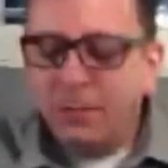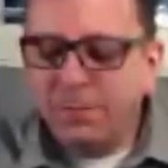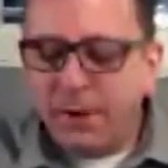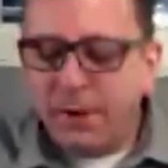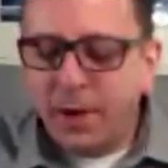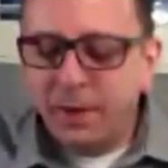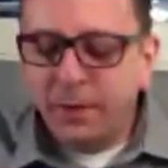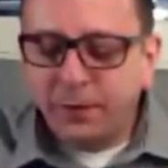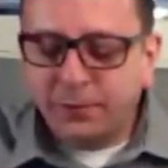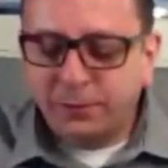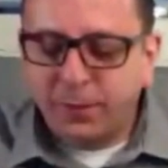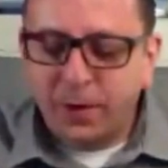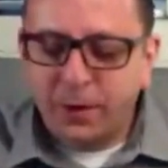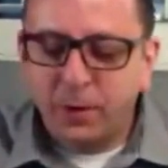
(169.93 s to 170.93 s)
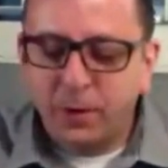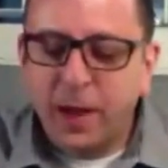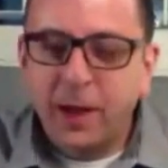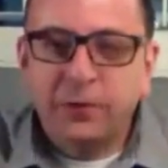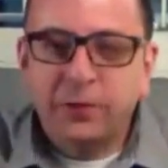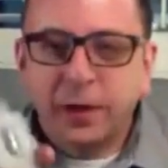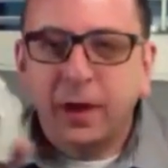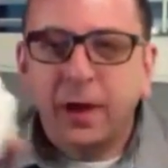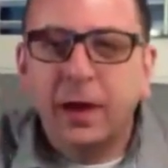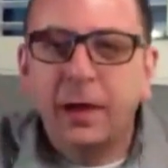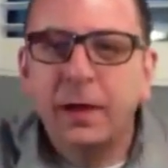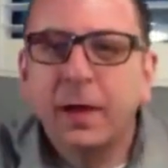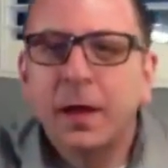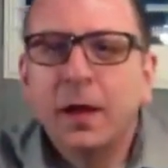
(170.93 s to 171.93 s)
find this very relaxing, and
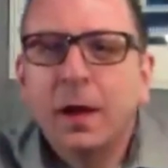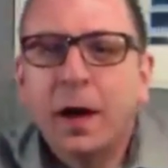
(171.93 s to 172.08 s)
I